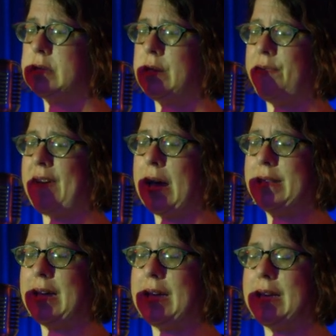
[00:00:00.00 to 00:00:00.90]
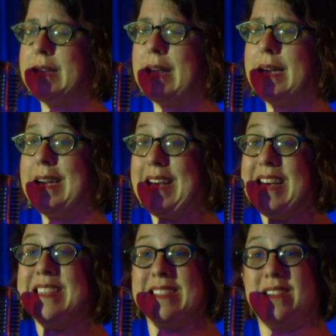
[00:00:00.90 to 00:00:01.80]
the fact that it, that it
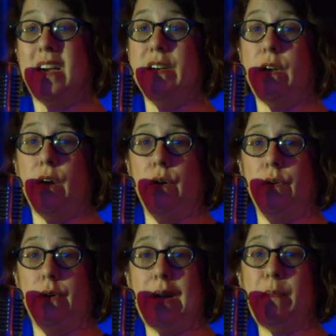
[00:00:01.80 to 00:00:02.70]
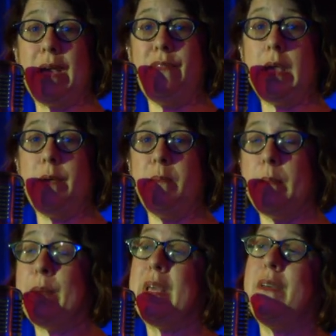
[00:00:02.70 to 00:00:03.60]
is unknown and maybe,
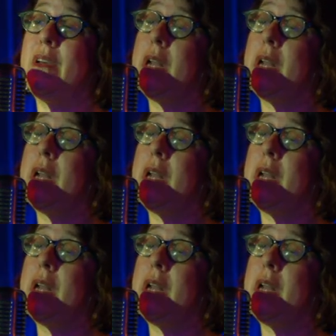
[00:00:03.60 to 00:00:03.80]
maybe even